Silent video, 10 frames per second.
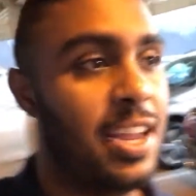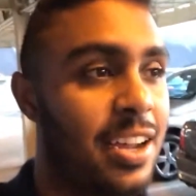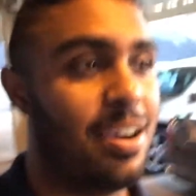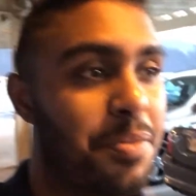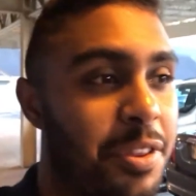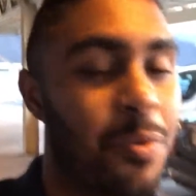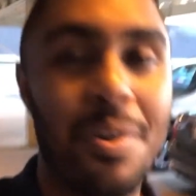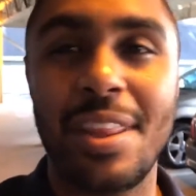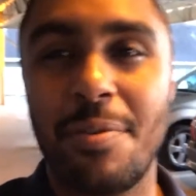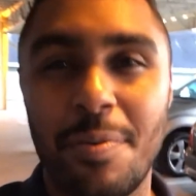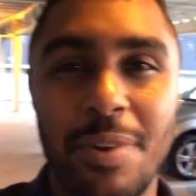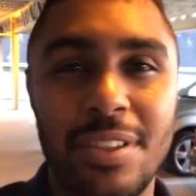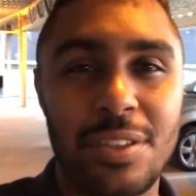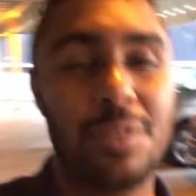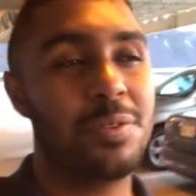but the one that we
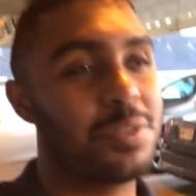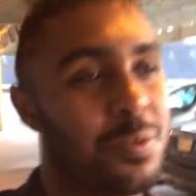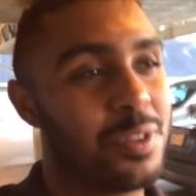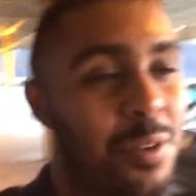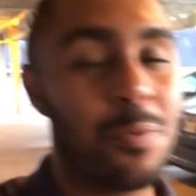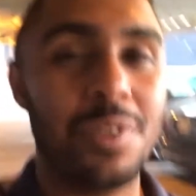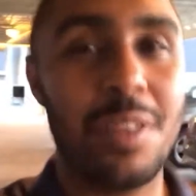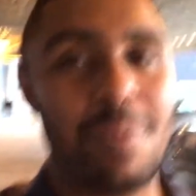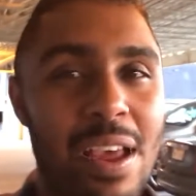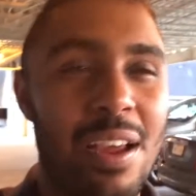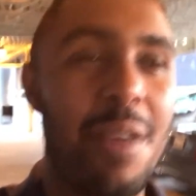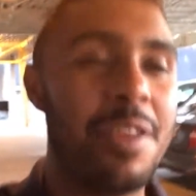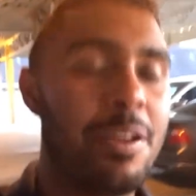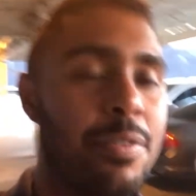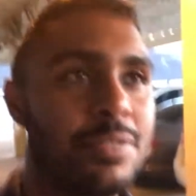went to was in a really bad, I
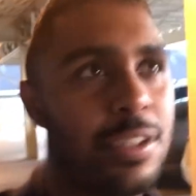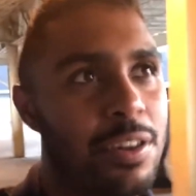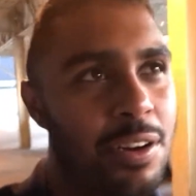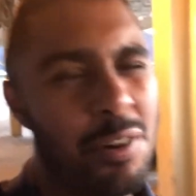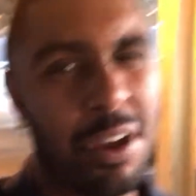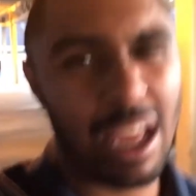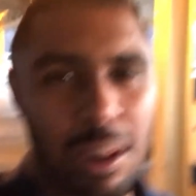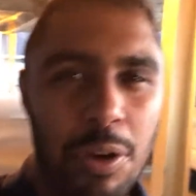mean, it was an okay